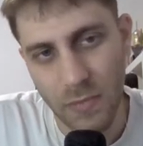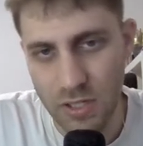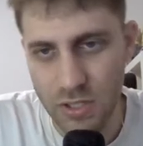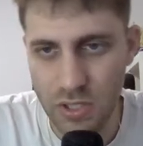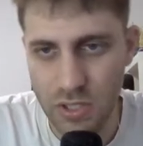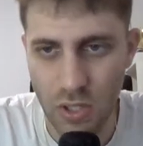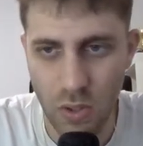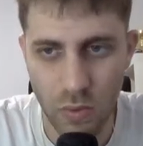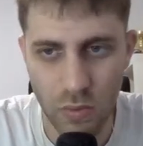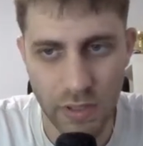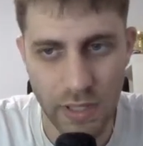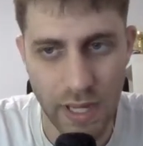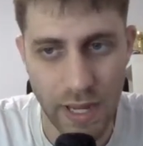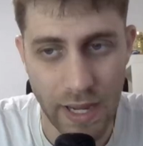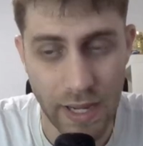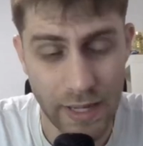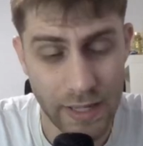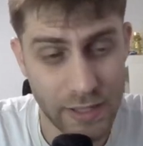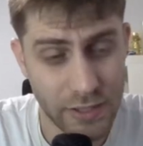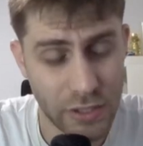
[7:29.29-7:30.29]
So
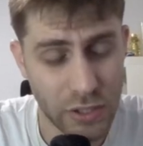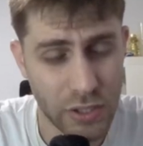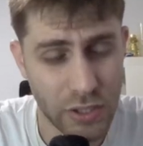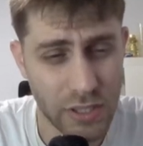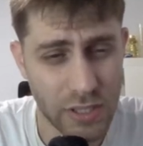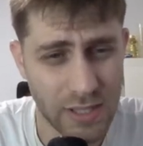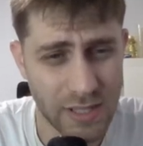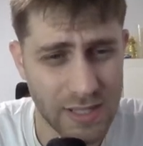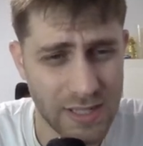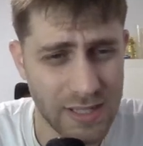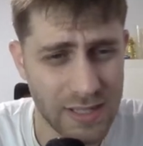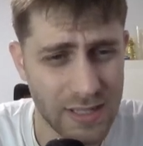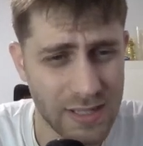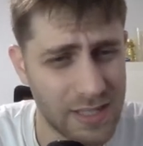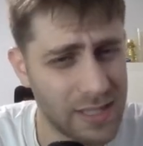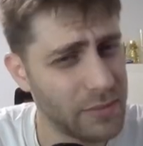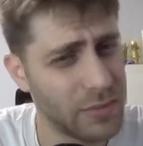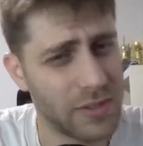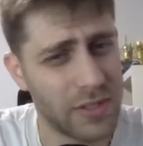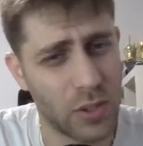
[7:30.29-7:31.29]
yeah, it
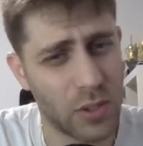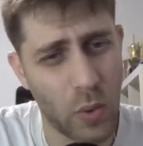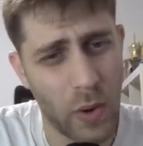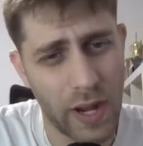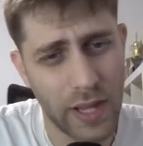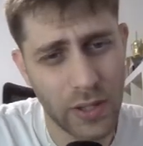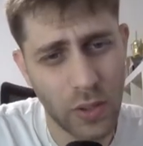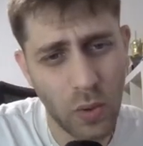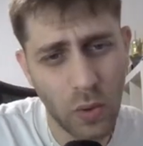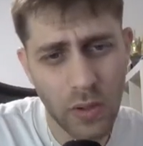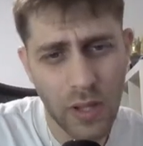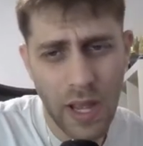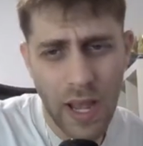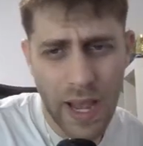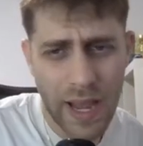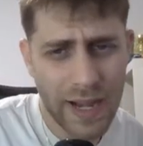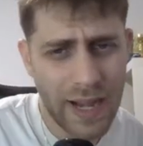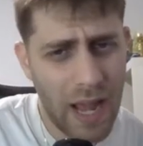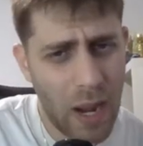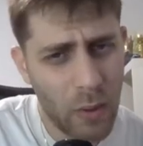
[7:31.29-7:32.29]
seems quite good.
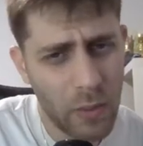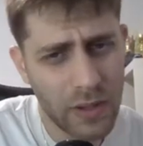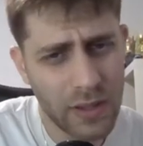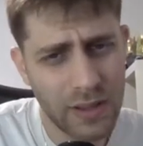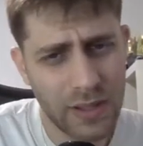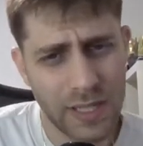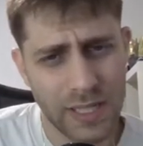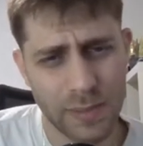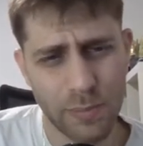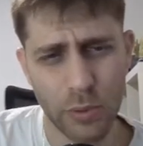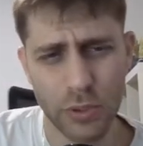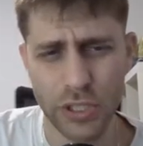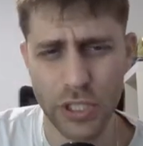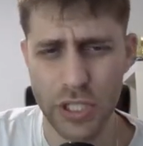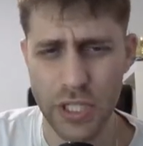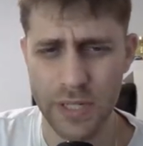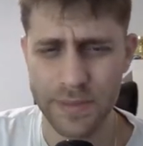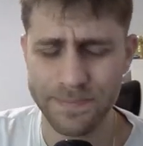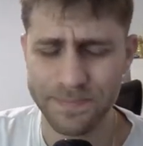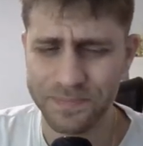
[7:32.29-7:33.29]
And now in this
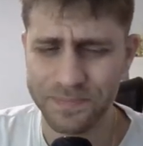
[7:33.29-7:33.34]
position,